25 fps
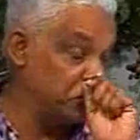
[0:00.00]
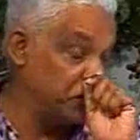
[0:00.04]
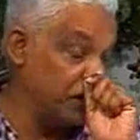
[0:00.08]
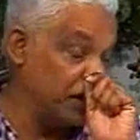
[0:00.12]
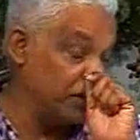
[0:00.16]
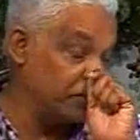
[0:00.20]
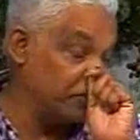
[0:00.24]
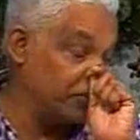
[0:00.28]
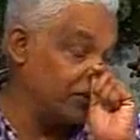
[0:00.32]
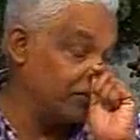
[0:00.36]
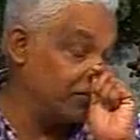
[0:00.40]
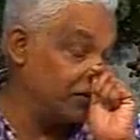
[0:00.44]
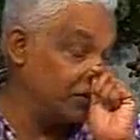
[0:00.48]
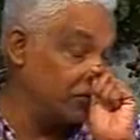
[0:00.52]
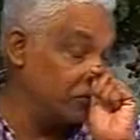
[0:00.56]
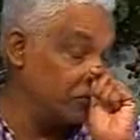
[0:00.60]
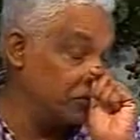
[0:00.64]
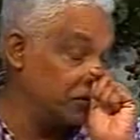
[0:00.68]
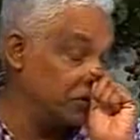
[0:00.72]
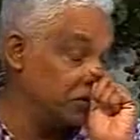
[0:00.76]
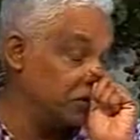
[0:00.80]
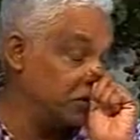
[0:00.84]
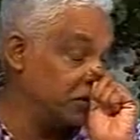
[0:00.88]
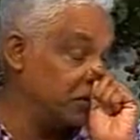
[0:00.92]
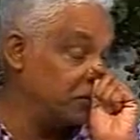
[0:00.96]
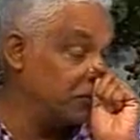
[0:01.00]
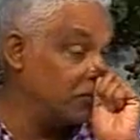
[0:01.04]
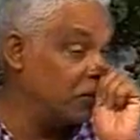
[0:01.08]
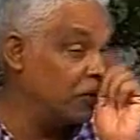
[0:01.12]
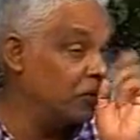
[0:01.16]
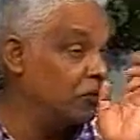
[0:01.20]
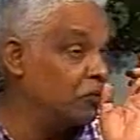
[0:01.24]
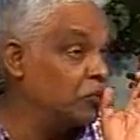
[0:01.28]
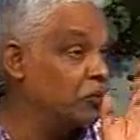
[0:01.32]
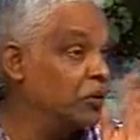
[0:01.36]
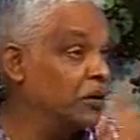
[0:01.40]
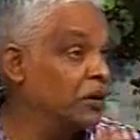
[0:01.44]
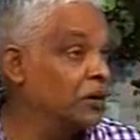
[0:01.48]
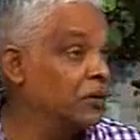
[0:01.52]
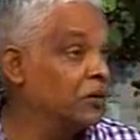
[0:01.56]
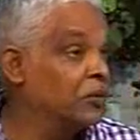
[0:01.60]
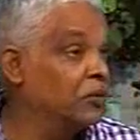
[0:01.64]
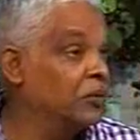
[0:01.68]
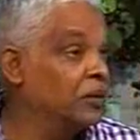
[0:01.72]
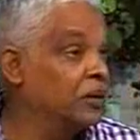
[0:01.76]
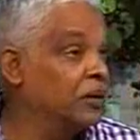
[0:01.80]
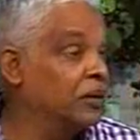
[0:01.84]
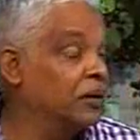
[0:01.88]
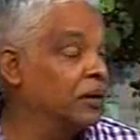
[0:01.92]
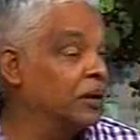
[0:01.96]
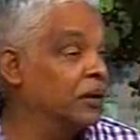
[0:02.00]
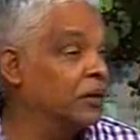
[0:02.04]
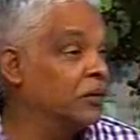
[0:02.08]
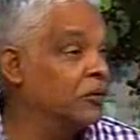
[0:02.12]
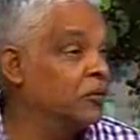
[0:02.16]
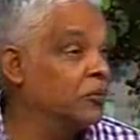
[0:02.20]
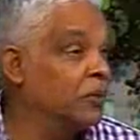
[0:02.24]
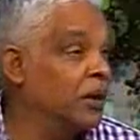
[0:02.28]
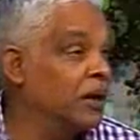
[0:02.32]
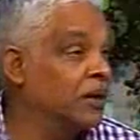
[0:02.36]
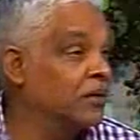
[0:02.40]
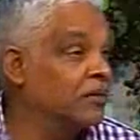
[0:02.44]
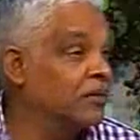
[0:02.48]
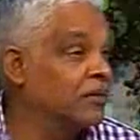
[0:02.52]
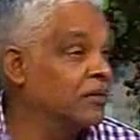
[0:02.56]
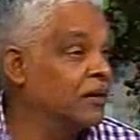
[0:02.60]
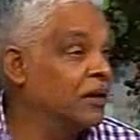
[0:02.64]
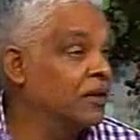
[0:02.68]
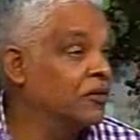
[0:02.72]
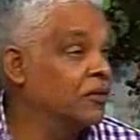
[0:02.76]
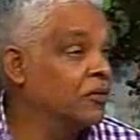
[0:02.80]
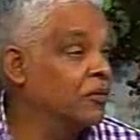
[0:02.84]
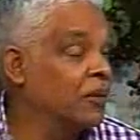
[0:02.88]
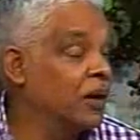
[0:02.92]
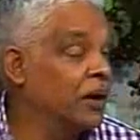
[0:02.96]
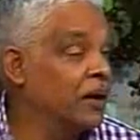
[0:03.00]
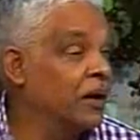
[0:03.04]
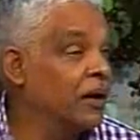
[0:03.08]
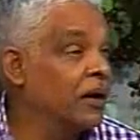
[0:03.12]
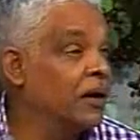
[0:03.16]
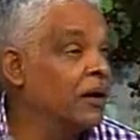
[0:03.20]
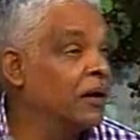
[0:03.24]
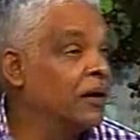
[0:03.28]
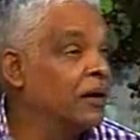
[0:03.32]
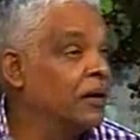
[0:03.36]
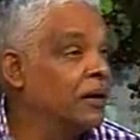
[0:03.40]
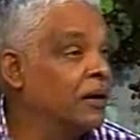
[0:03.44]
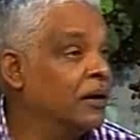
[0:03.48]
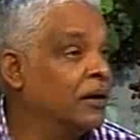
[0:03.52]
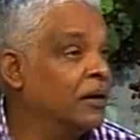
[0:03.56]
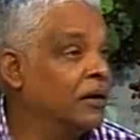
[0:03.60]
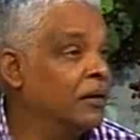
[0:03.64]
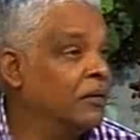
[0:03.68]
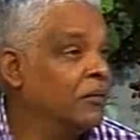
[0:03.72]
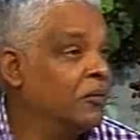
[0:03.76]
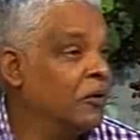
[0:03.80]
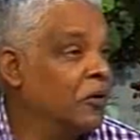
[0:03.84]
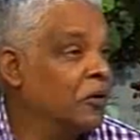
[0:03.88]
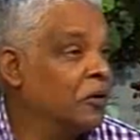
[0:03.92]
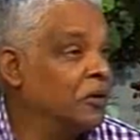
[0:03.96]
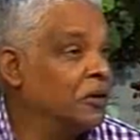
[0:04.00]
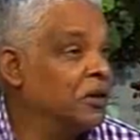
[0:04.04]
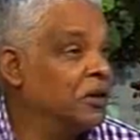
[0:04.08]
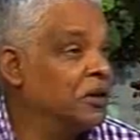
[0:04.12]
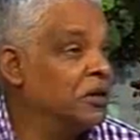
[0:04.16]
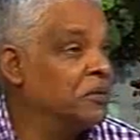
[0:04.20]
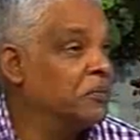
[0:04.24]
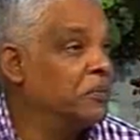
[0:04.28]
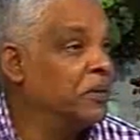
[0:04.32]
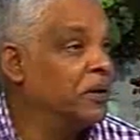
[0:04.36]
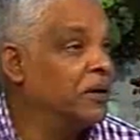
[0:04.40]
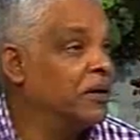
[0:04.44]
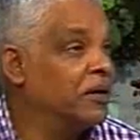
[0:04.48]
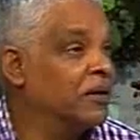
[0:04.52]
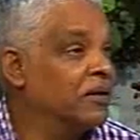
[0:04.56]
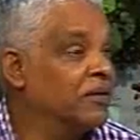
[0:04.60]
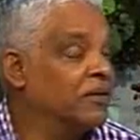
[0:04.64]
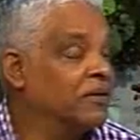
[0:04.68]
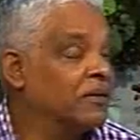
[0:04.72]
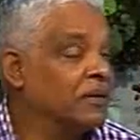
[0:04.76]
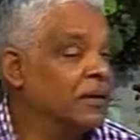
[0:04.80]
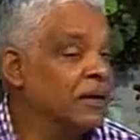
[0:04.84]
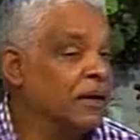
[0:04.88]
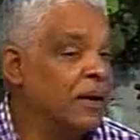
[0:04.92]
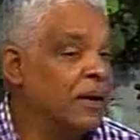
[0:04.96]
I probably go to the gym or do my exercise for 1 hour, walk on the Independence.